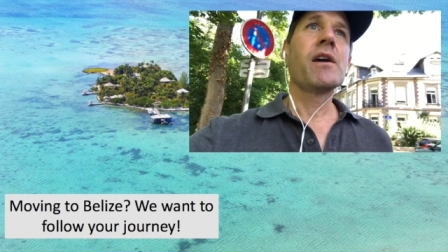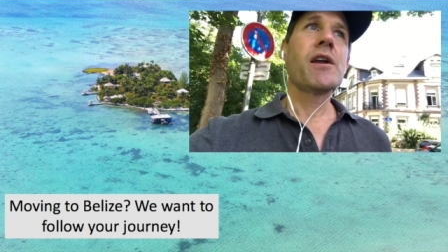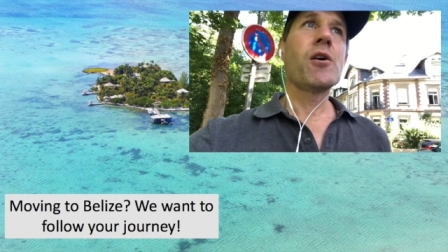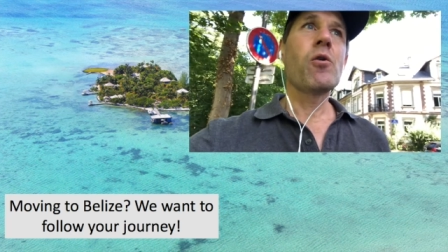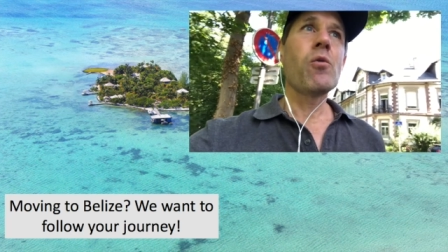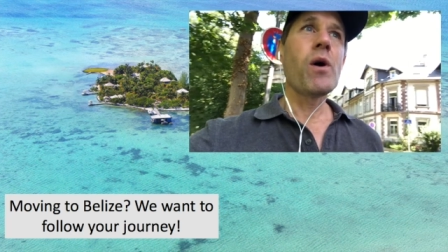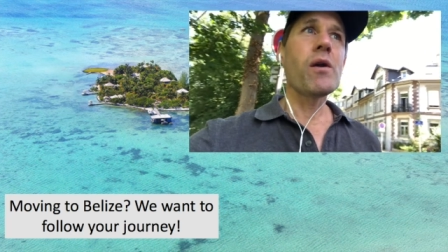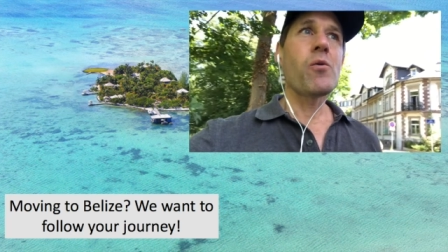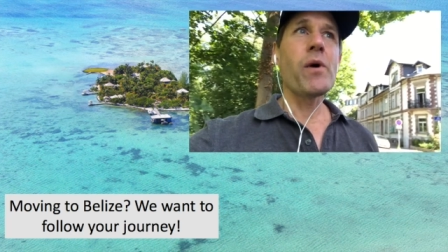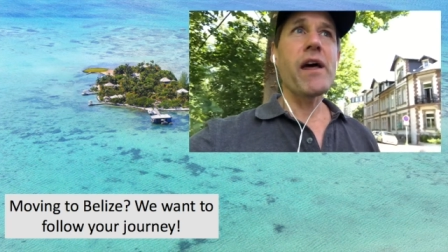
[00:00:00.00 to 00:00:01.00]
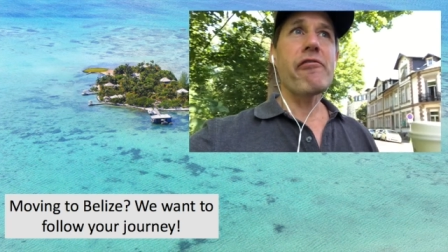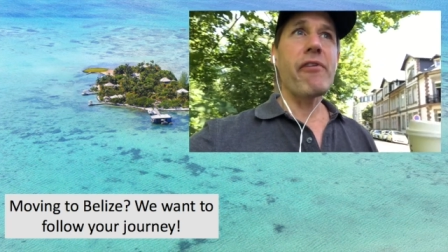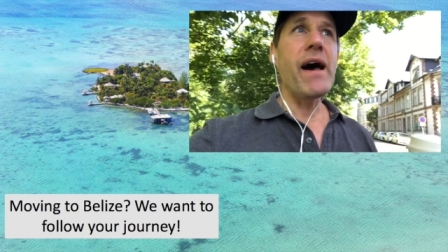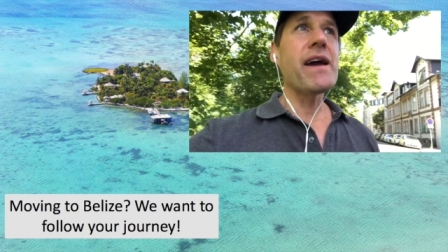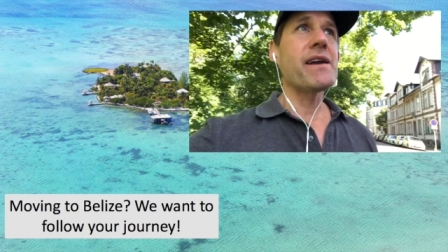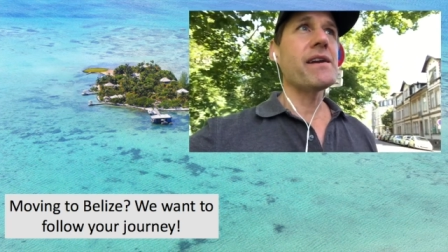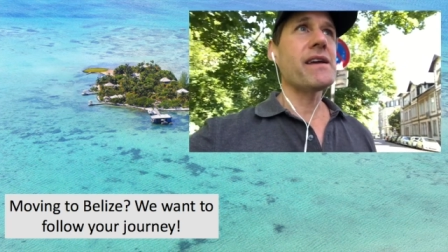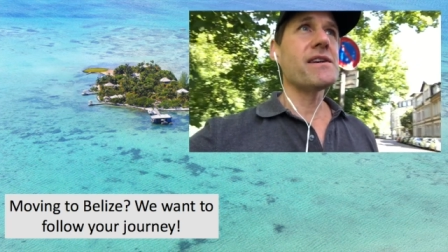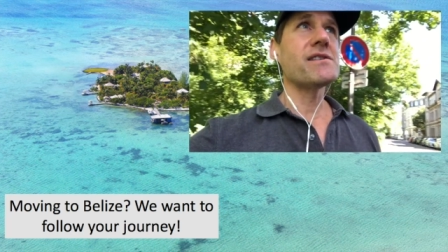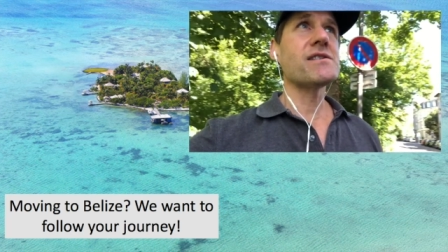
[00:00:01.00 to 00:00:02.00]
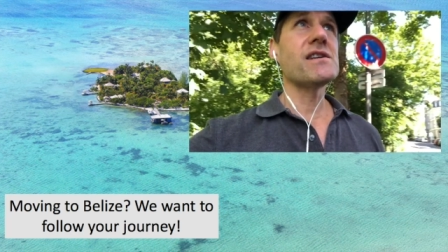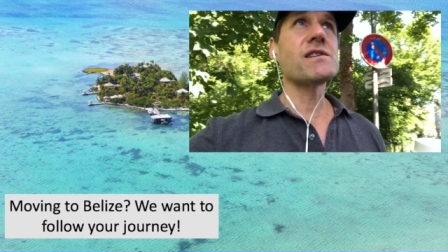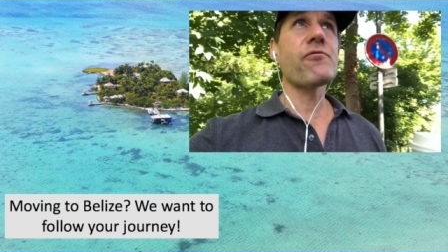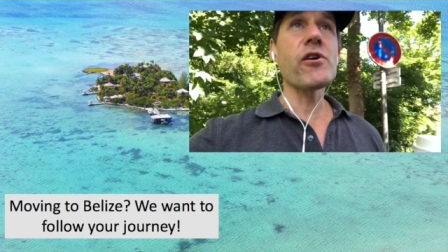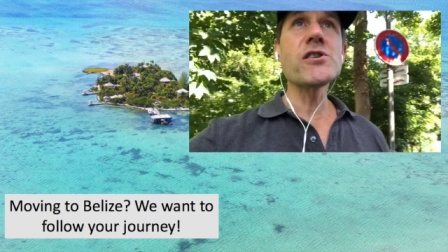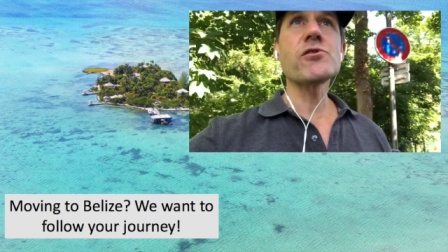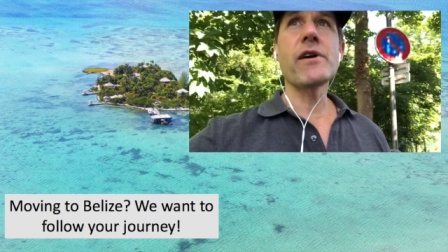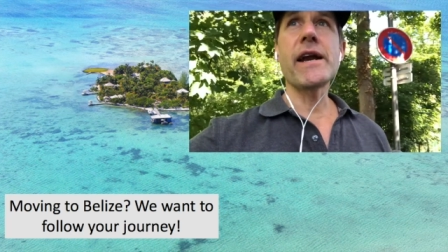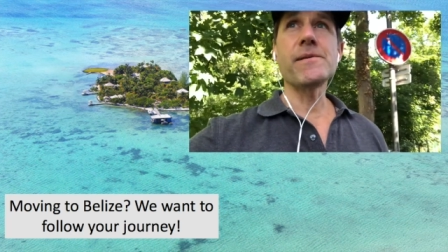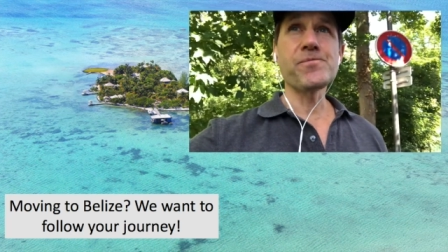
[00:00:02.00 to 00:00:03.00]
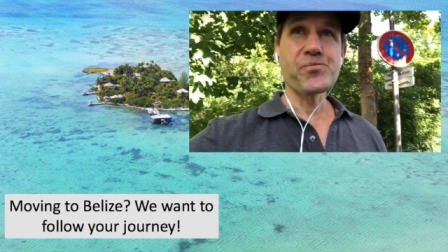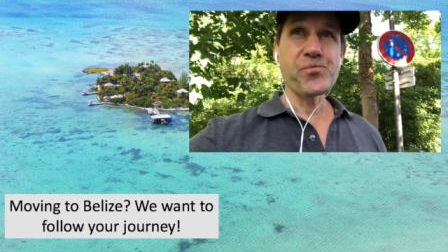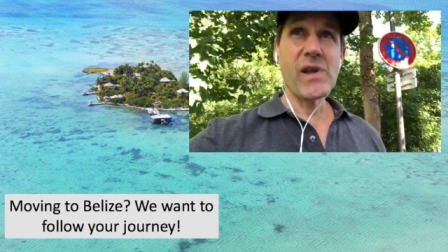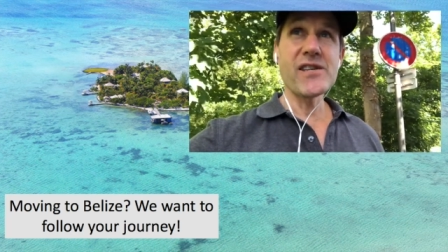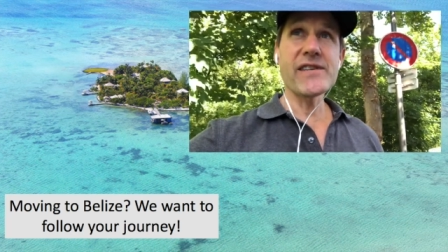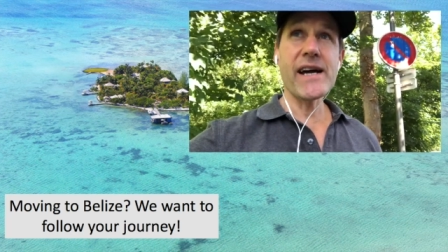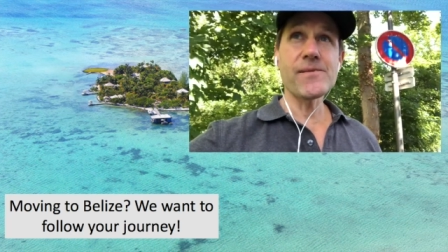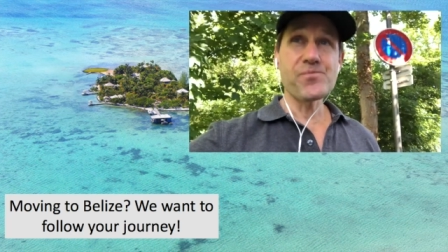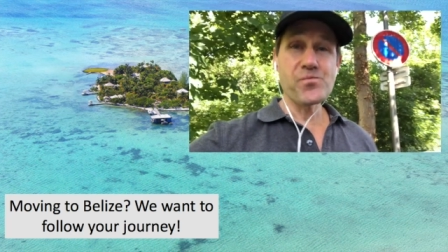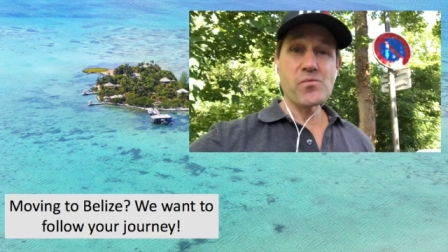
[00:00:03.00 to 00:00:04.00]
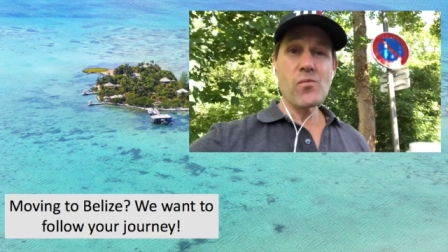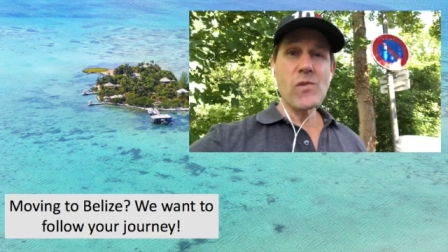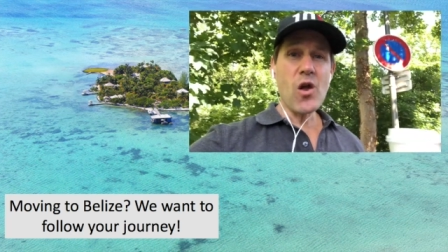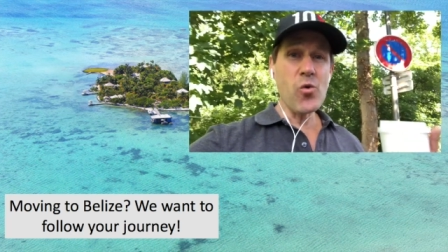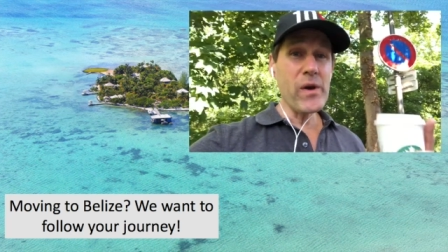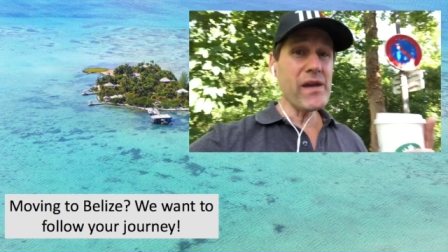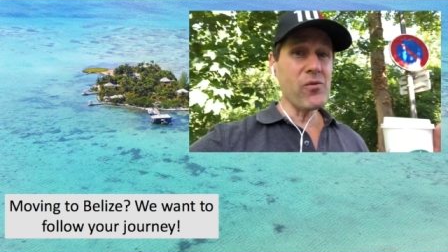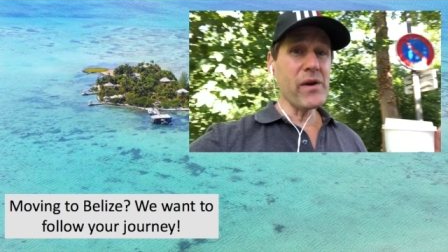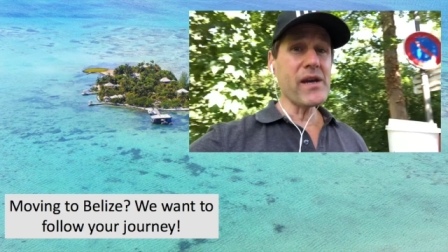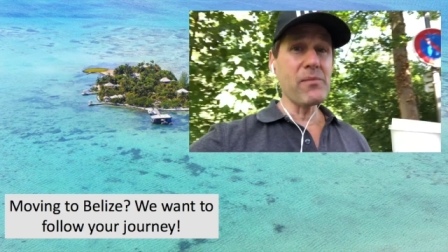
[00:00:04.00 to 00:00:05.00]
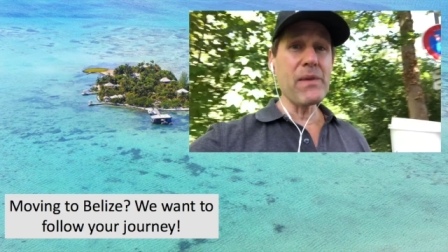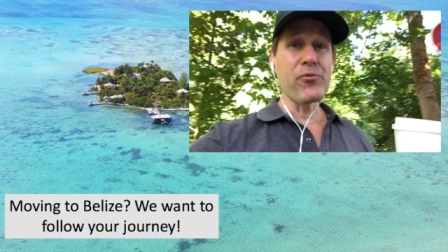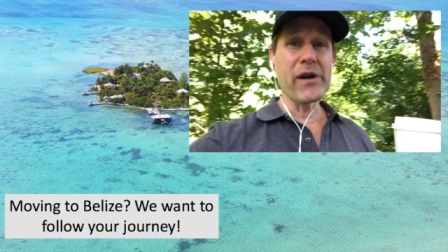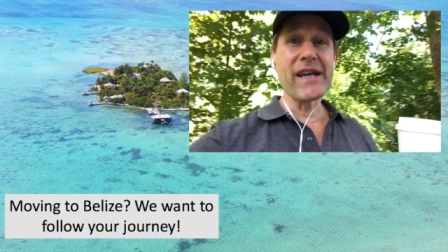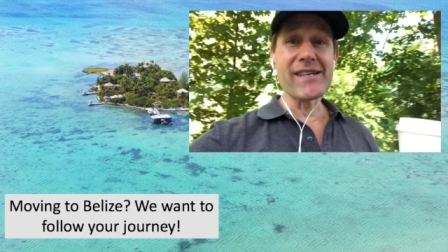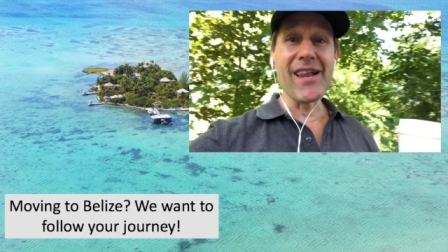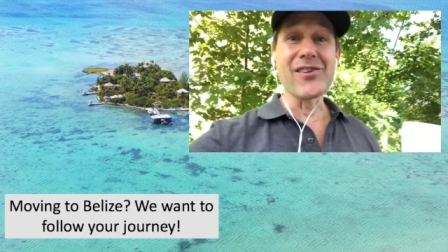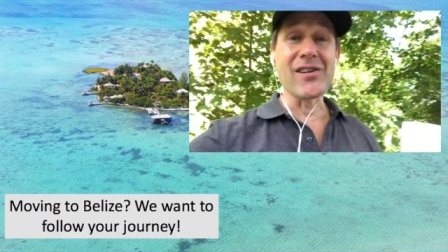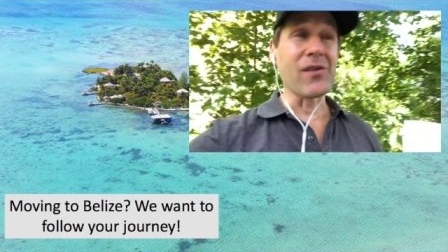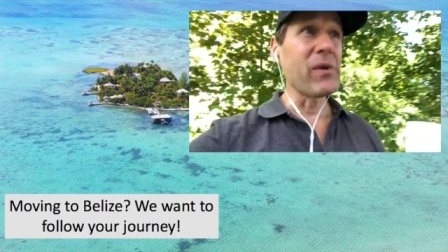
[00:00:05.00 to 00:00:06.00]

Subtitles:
What I find is frustrating is that we can be pretty intelligent.